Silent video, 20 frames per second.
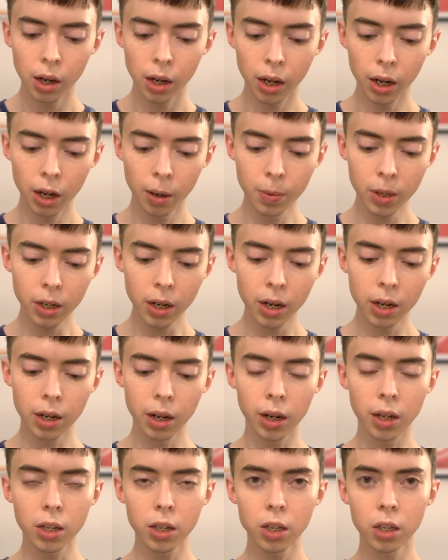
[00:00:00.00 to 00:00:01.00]
It comes in a
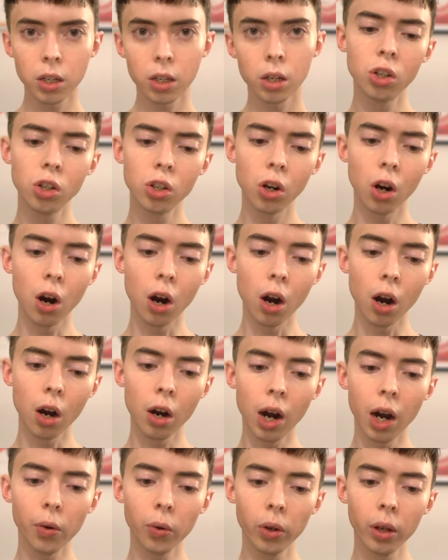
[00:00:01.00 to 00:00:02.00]
nice jar.
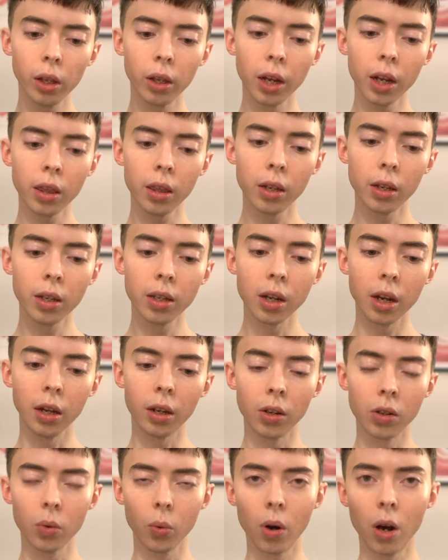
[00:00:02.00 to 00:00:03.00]
I really like the design
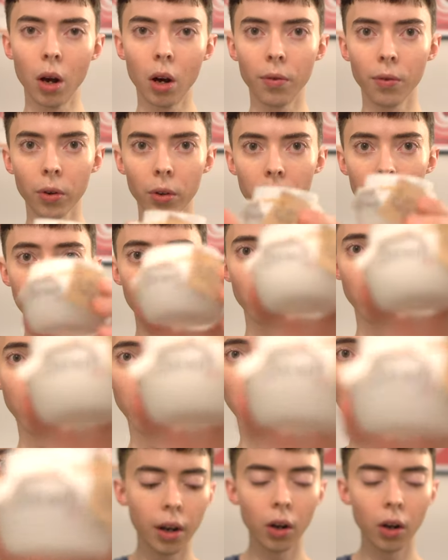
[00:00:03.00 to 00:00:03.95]
as well for this one.